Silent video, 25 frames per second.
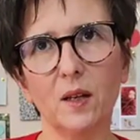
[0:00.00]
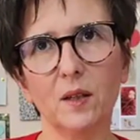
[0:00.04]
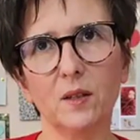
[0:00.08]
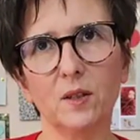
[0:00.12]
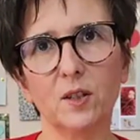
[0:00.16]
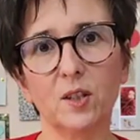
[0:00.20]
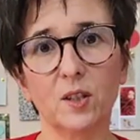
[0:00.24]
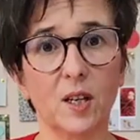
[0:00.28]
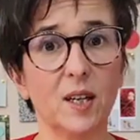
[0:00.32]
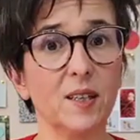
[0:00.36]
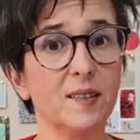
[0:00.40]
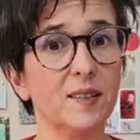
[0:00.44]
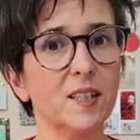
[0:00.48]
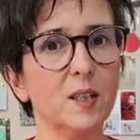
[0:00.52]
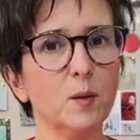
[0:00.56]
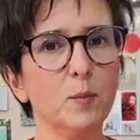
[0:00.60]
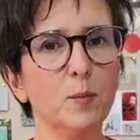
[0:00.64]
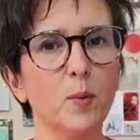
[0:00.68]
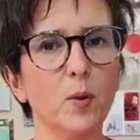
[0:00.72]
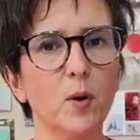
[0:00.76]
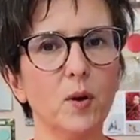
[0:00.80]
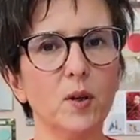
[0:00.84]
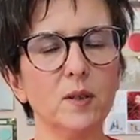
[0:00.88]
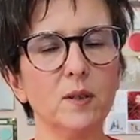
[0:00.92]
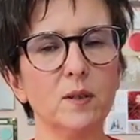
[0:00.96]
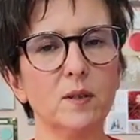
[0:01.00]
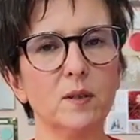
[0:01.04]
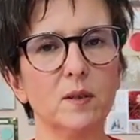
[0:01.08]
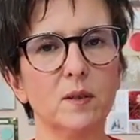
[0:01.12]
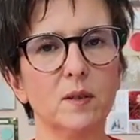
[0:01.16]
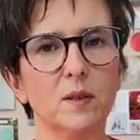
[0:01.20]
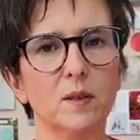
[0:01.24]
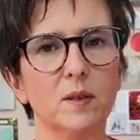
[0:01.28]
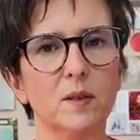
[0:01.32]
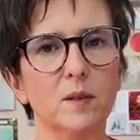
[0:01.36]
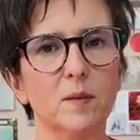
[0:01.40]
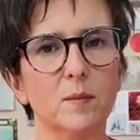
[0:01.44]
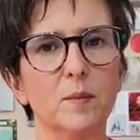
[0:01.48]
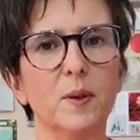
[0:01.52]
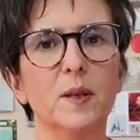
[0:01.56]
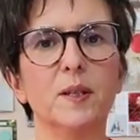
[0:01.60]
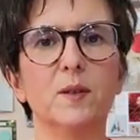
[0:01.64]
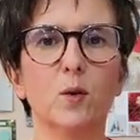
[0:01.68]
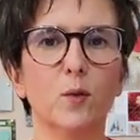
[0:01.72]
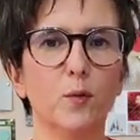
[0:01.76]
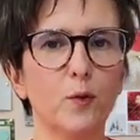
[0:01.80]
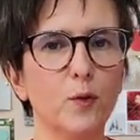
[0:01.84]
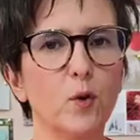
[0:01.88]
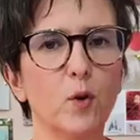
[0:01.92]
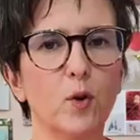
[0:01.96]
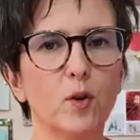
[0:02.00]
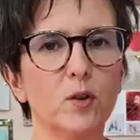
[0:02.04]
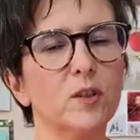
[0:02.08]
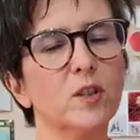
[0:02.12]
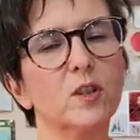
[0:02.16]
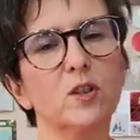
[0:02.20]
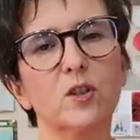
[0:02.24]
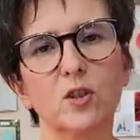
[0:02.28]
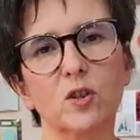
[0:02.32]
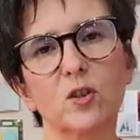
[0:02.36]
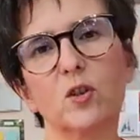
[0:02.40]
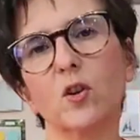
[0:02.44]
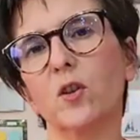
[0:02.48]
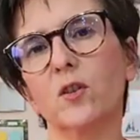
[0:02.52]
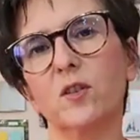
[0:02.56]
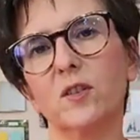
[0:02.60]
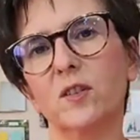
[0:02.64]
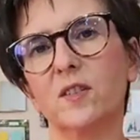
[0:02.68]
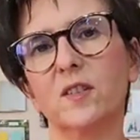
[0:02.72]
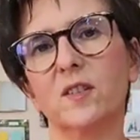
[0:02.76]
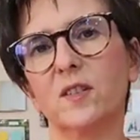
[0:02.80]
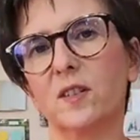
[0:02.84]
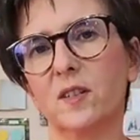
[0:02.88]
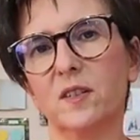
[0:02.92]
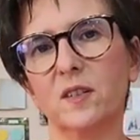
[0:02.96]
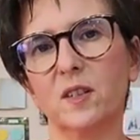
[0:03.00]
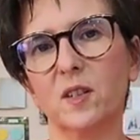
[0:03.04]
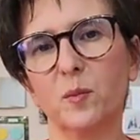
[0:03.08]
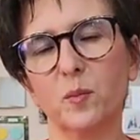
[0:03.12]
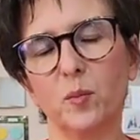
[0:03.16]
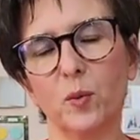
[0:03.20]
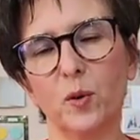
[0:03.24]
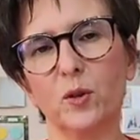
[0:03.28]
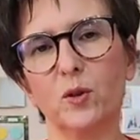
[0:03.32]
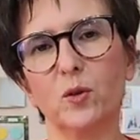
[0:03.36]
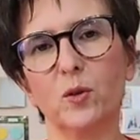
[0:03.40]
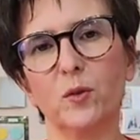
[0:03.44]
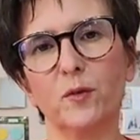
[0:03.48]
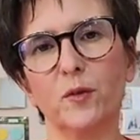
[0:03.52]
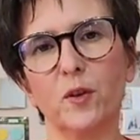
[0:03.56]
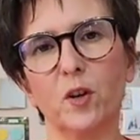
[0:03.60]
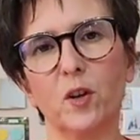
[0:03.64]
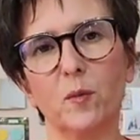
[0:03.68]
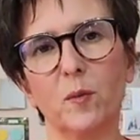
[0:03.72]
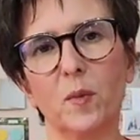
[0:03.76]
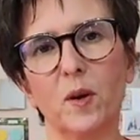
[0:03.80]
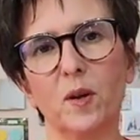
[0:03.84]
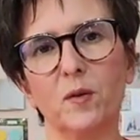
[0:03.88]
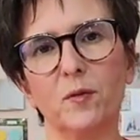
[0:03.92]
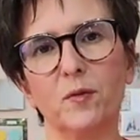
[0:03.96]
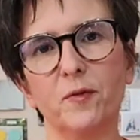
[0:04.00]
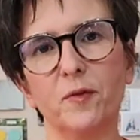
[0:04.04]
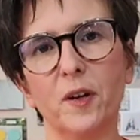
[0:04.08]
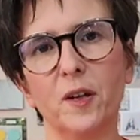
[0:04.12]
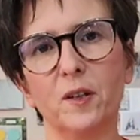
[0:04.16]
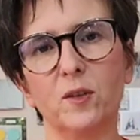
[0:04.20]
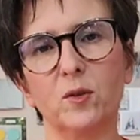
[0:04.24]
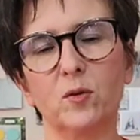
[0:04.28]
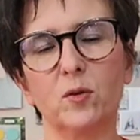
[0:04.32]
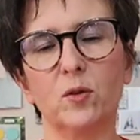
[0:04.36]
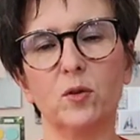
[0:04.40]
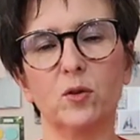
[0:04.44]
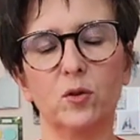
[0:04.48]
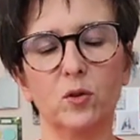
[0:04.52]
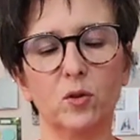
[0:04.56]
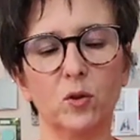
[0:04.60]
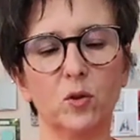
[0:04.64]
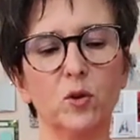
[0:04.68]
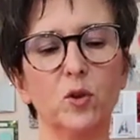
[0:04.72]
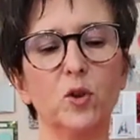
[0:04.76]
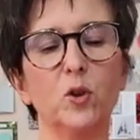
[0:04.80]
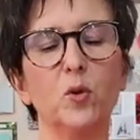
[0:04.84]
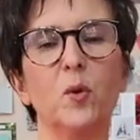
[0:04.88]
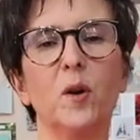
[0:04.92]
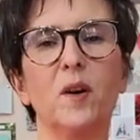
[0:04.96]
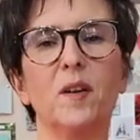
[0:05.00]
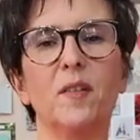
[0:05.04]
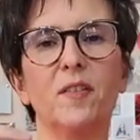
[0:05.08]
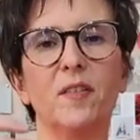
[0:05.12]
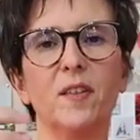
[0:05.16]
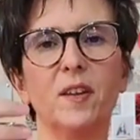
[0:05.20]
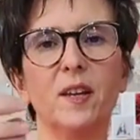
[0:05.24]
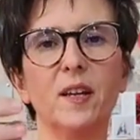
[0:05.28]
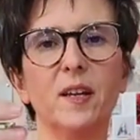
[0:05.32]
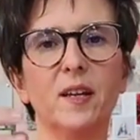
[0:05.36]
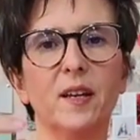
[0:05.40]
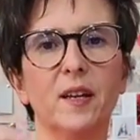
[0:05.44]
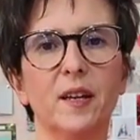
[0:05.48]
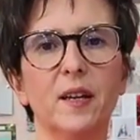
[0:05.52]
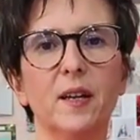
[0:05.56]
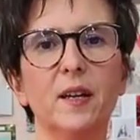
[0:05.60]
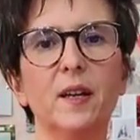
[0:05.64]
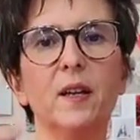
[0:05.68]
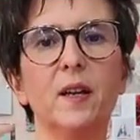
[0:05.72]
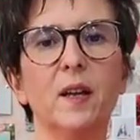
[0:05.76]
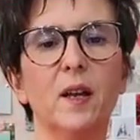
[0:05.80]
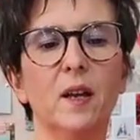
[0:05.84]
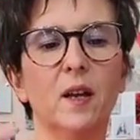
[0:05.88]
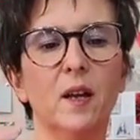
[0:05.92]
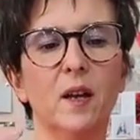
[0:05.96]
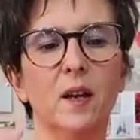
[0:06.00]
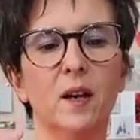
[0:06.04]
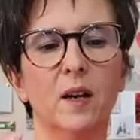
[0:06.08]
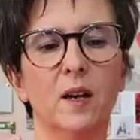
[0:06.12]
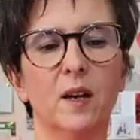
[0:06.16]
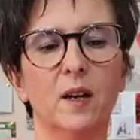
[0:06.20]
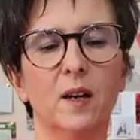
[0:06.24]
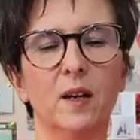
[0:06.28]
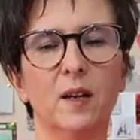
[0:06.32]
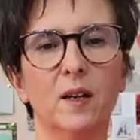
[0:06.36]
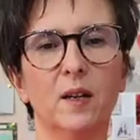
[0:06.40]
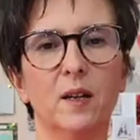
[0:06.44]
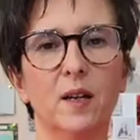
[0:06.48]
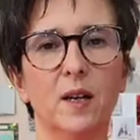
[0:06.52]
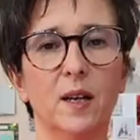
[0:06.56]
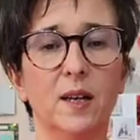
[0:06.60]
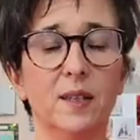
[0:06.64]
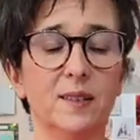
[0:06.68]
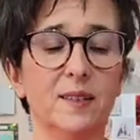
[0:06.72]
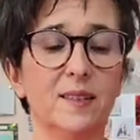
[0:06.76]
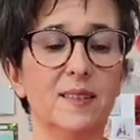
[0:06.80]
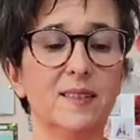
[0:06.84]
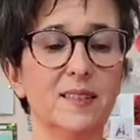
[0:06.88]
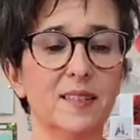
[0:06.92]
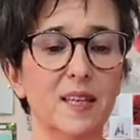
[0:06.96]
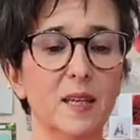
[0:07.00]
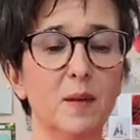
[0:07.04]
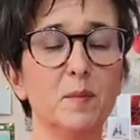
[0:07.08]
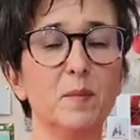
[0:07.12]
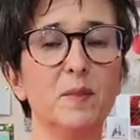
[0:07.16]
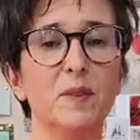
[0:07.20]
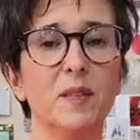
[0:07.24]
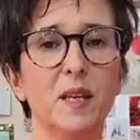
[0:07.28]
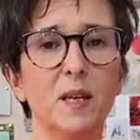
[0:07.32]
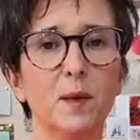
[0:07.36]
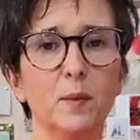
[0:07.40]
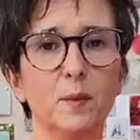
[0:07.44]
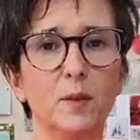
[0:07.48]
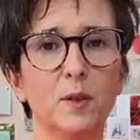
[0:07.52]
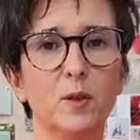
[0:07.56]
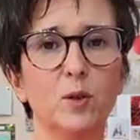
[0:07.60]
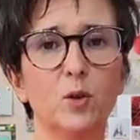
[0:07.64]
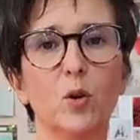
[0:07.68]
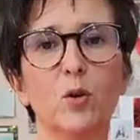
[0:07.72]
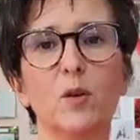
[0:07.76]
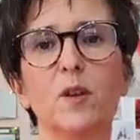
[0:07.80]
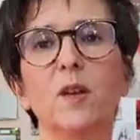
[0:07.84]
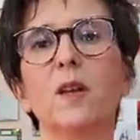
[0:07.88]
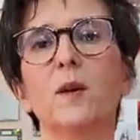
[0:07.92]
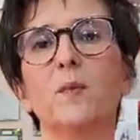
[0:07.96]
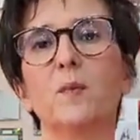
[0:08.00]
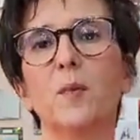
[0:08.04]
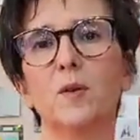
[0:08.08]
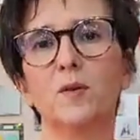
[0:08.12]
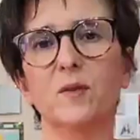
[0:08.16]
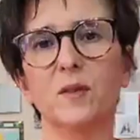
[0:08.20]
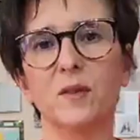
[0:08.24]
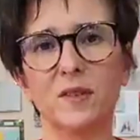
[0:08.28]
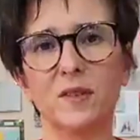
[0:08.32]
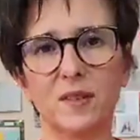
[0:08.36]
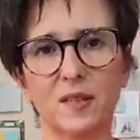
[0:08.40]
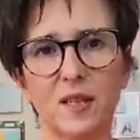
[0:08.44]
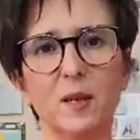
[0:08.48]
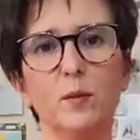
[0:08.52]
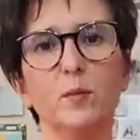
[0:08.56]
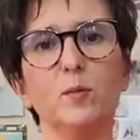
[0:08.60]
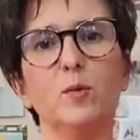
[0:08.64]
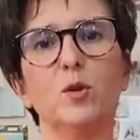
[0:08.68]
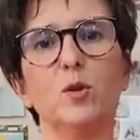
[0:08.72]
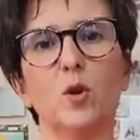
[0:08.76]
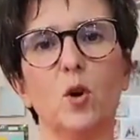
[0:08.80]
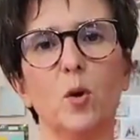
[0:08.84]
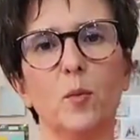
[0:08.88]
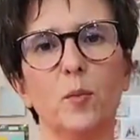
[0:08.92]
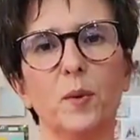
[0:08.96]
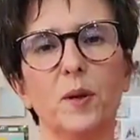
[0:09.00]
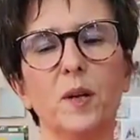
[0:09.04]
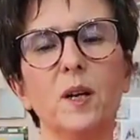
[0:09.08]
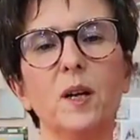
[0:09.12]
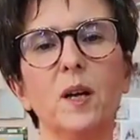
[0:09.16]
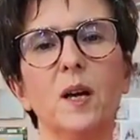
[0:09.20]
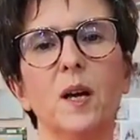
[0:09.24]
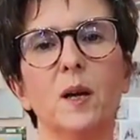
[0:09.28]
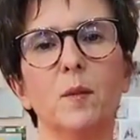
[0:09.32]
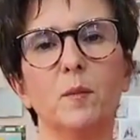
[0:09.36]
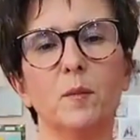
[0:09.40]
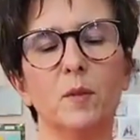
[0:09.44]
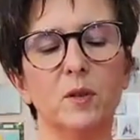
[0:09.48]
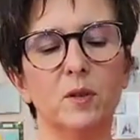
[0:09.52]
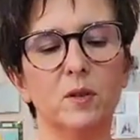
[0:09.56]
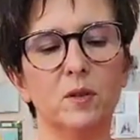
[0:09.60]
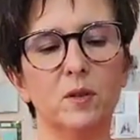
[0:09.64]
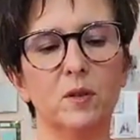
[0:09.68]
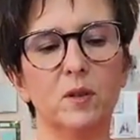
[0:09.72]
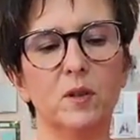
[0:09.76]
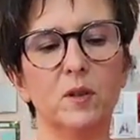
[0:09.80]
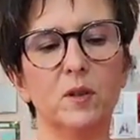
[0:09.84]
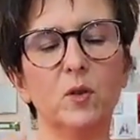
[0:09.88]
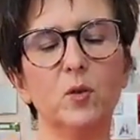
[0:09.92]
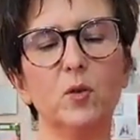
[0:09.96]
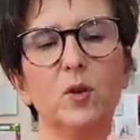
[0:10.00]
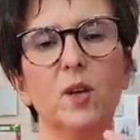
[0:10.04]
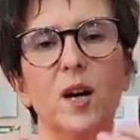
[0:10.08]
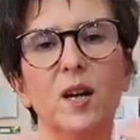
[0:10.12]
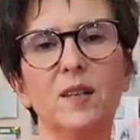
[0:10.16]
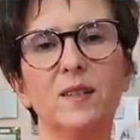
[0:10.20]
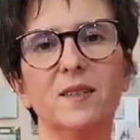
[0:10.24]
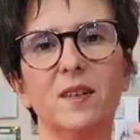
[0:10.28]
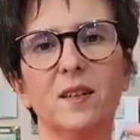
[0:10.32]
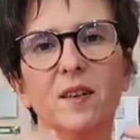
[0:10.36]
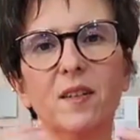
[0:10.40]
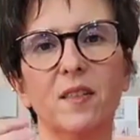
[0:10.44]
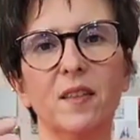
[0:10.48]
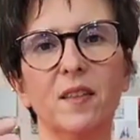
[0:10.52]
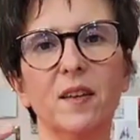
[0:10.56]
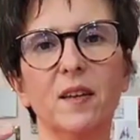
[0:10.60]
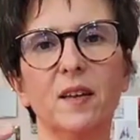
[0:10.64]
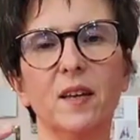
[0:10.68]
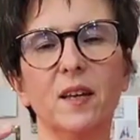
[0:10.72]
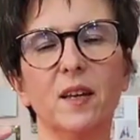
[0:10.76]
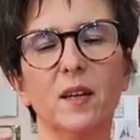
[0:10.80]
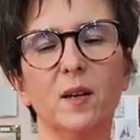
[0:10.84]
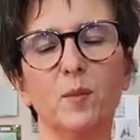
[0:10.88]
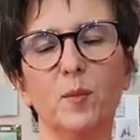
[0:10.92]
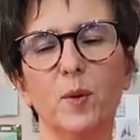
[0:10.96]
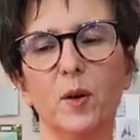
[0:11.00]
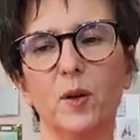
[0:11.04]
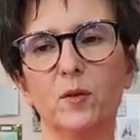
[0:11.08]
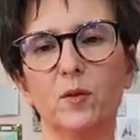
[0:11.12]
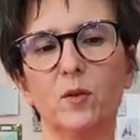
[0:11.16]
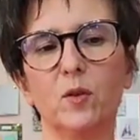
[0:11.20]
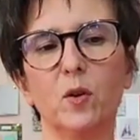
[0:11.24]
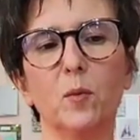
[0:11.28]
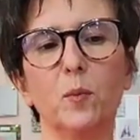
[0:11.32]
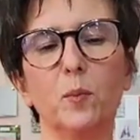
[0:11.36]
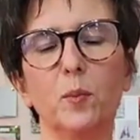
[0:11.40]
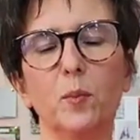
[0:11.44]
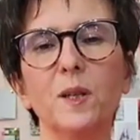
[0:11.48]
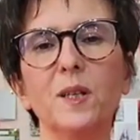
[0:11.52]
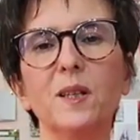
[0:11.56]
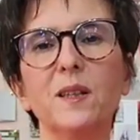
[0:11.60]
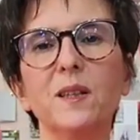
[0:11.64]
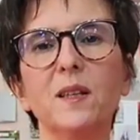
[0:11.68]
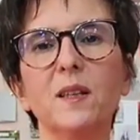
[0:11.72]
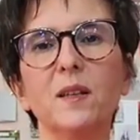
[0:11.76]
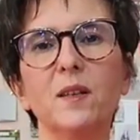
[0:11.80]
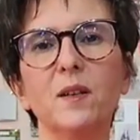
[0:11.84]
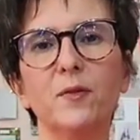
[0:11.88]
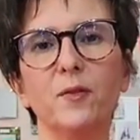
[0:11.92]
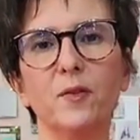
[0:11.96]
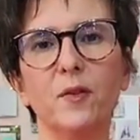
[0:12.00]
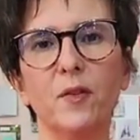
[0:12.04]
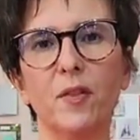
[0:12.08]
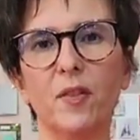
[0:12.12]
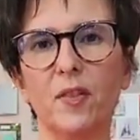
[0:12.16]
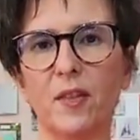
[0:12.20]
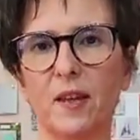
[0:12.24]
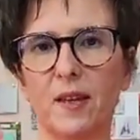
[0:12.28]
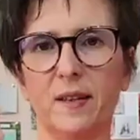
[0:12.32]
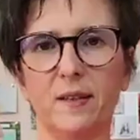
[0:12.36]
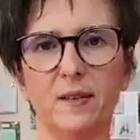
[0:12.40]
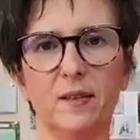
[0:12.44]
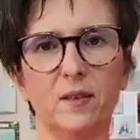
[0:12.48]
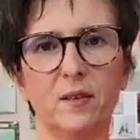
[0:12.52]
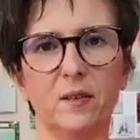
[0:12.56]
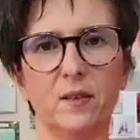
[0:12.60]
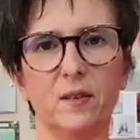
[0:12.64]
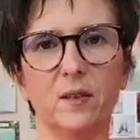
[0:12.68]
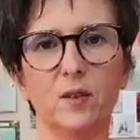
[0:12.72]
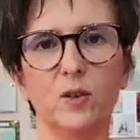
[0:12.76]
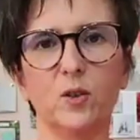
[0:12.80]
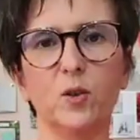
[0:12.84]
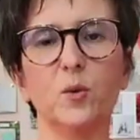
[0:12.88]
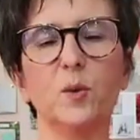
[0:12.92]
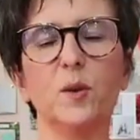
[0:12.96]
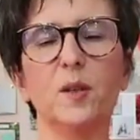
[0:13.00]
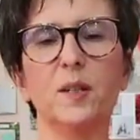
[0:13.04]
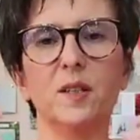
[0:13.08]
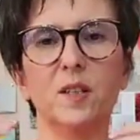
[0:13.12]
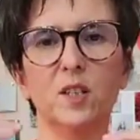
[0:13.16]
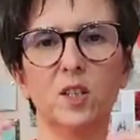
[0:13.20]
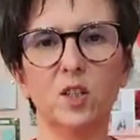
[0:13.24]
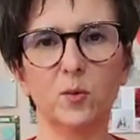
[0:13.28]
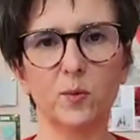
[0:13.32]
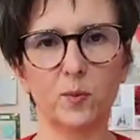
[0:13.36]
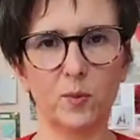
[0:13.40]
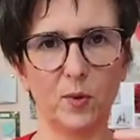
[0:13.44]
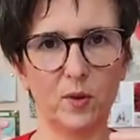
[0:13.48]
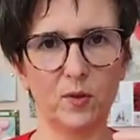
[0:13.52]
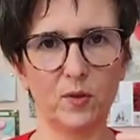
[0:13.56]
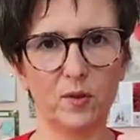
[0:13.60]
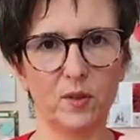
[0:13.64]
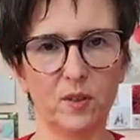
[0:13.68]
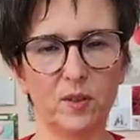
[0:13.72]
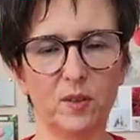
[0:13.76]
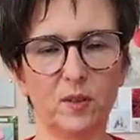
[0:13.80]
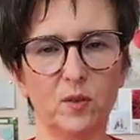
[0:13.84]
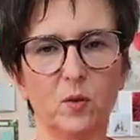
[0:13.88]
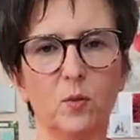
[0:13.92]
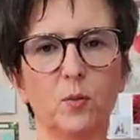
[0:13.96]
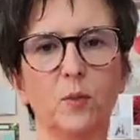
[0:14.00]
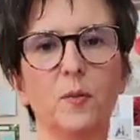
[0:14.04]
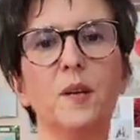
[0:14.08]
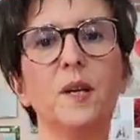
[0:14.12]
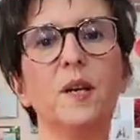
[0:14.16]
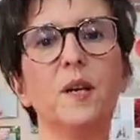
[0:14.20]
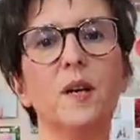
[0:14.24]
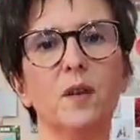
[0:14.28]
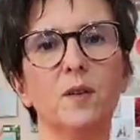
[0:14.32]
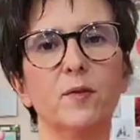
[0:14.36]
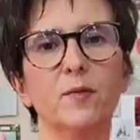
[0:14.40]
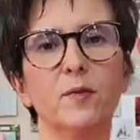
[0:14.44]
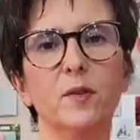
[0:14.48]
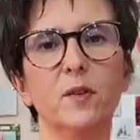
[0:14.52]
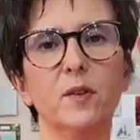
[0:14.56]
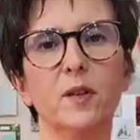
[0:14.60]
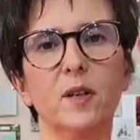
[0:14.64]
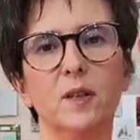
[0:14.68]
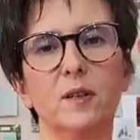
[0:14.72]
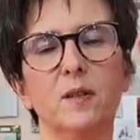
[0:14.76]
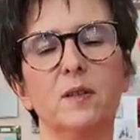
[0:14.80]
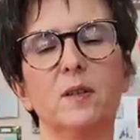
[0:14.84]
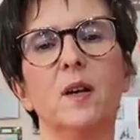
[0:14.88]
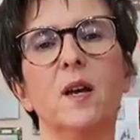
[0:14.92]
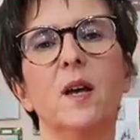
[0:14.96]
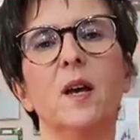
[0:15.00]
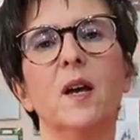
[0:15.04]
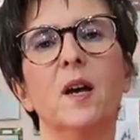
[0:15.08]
starting point, but of course it's not the starting point of your manufacturer. So you are thinking at the same table, talking about the same topic, but you guys are thinking about completely different things during this process. So be careful that